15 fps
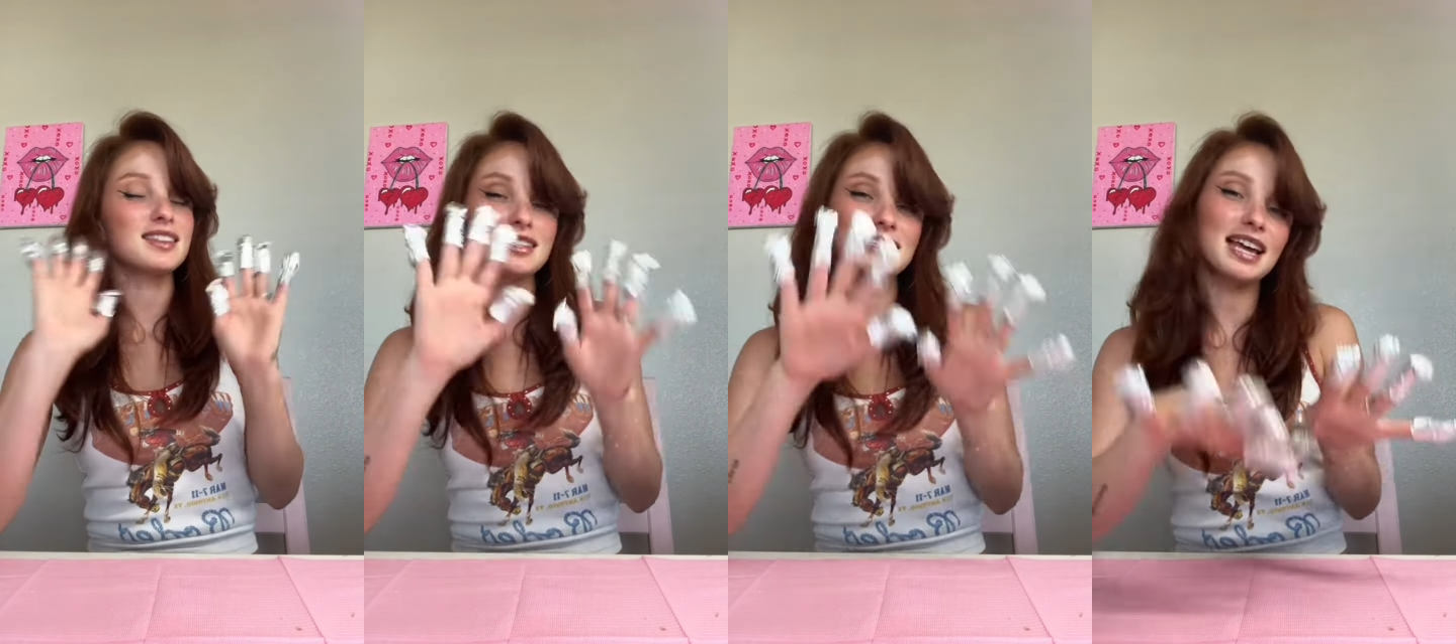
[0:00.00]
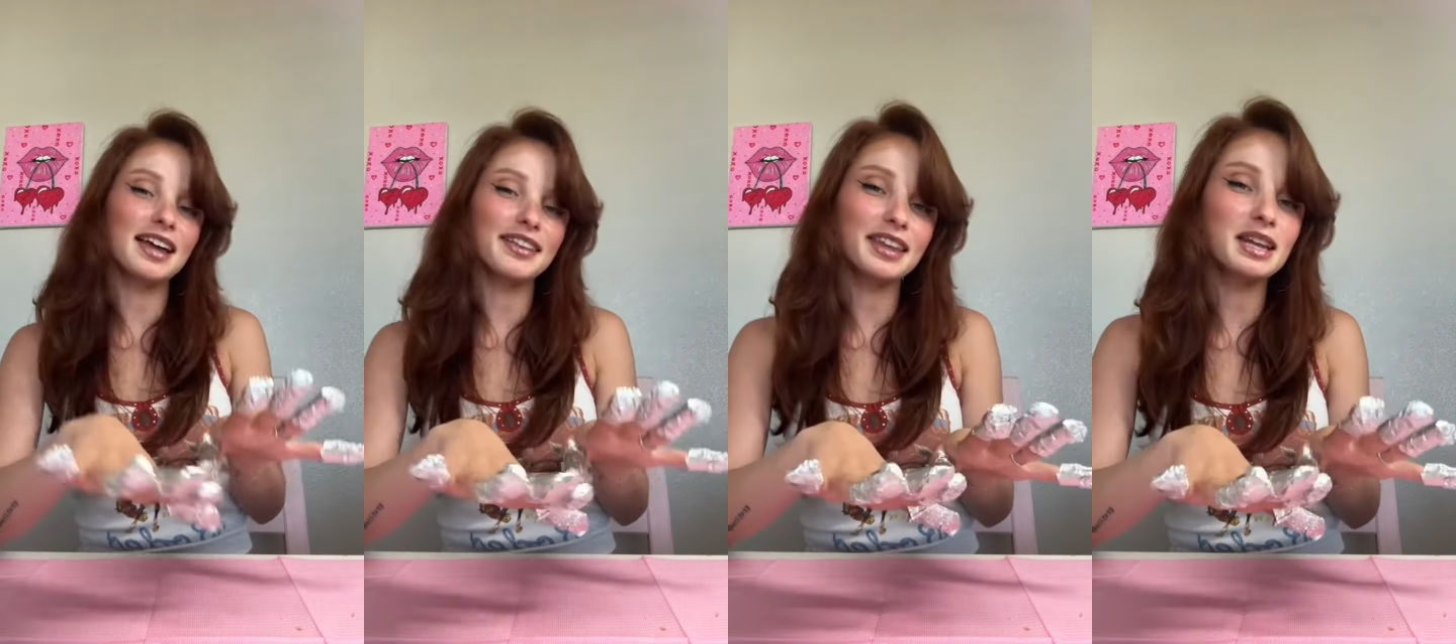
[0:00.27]
the
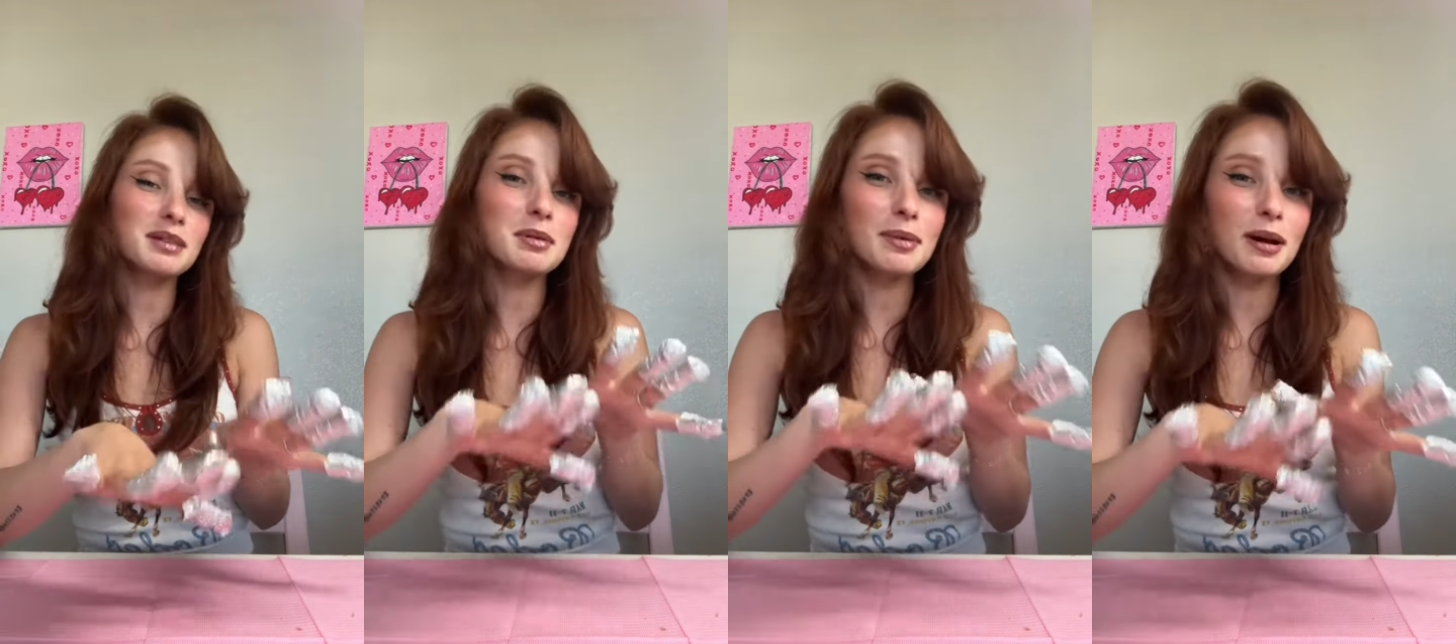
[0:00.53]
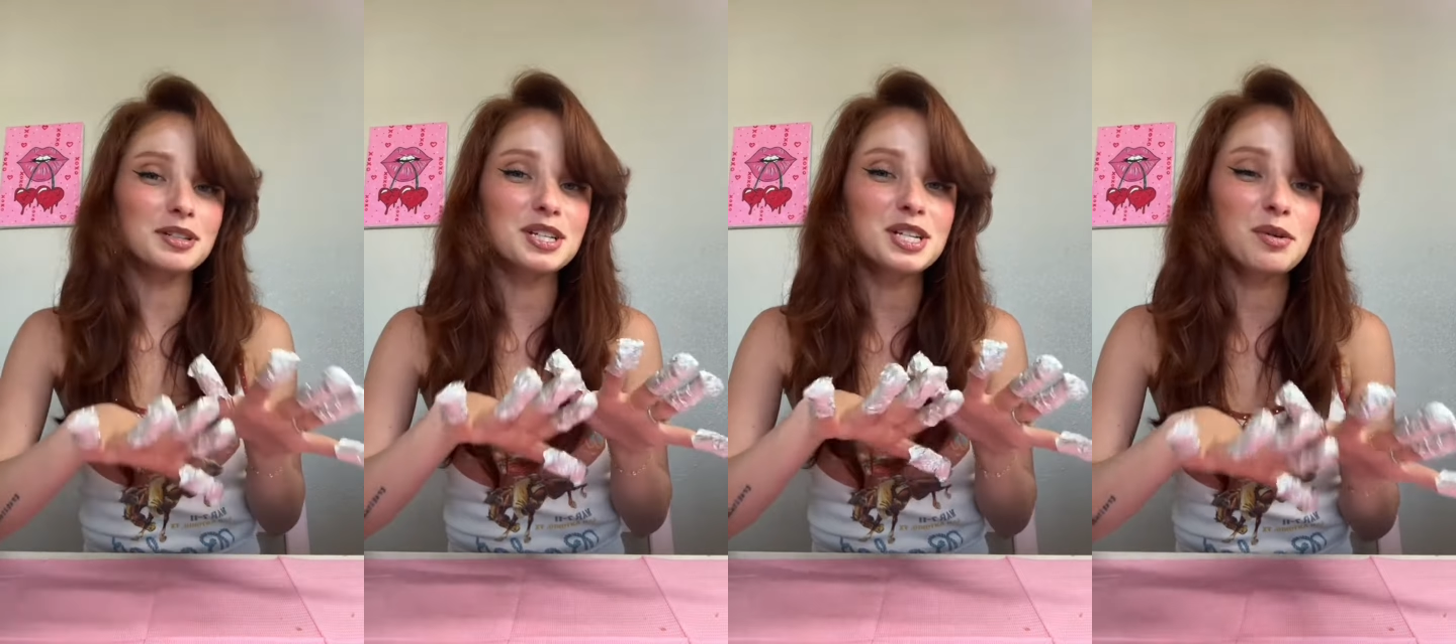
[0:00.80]
set that I'm
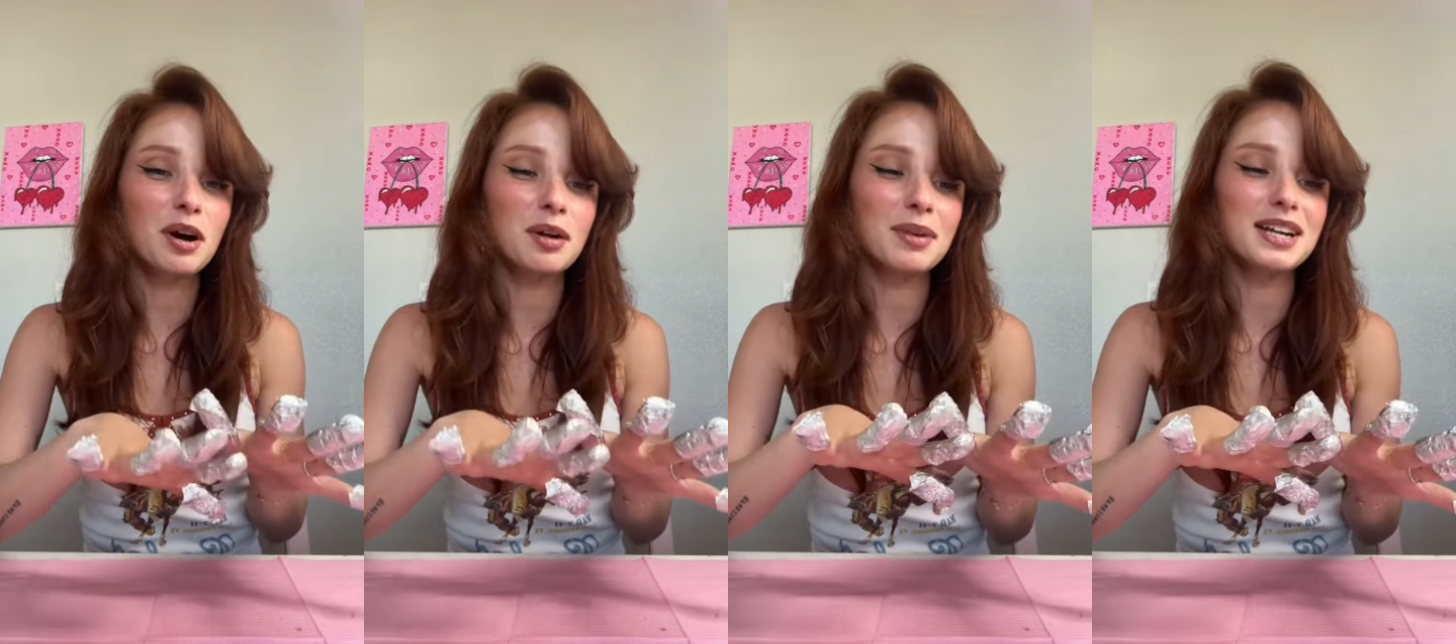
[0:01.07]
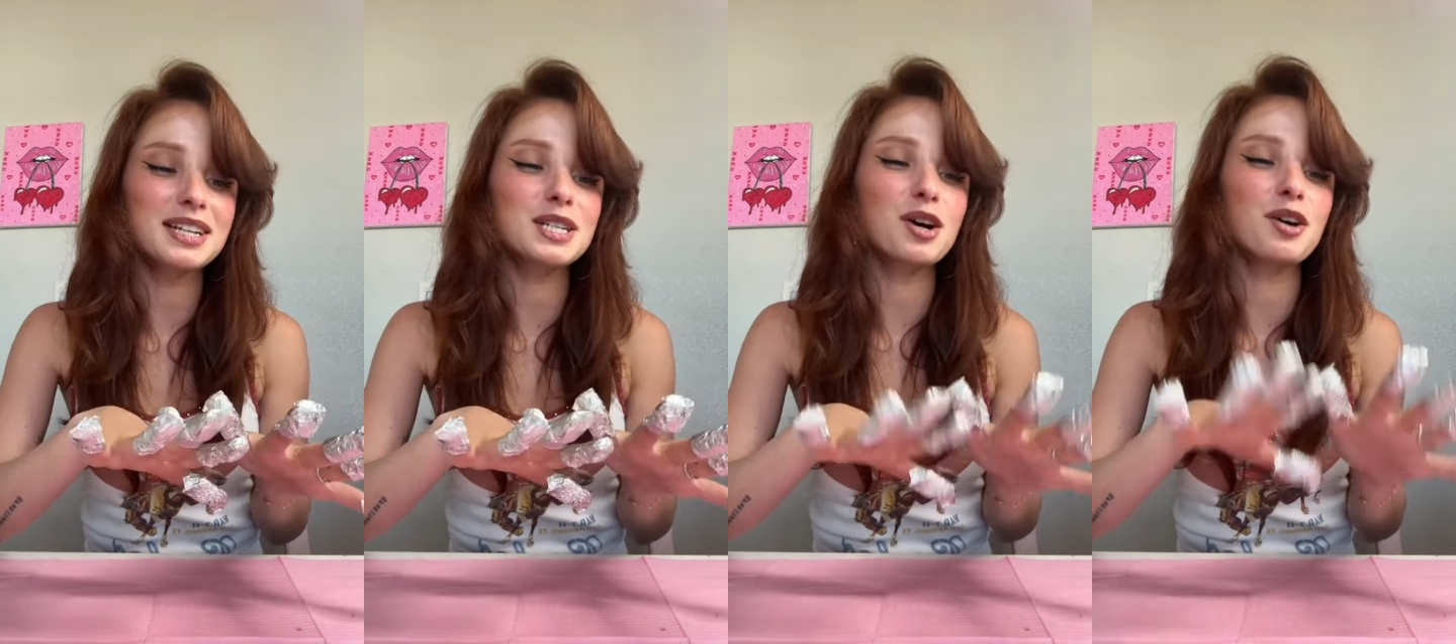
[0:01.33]
about to do
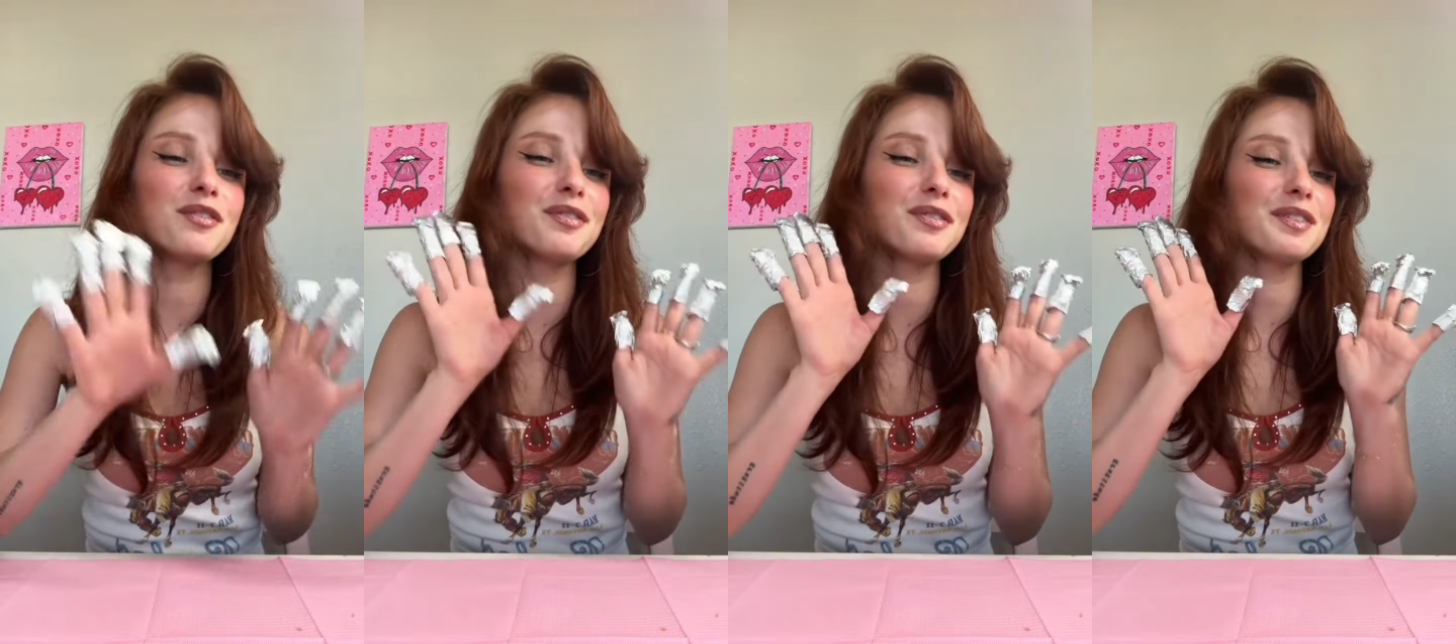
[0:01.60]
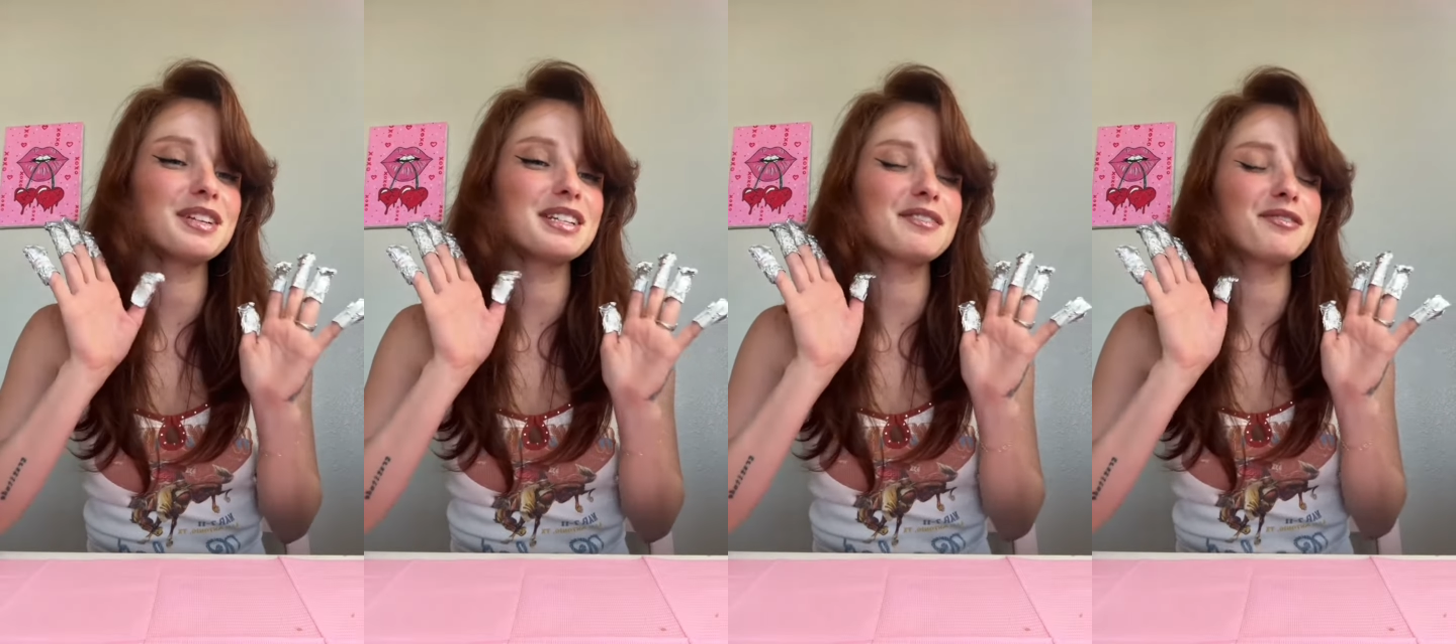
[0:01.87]
on myself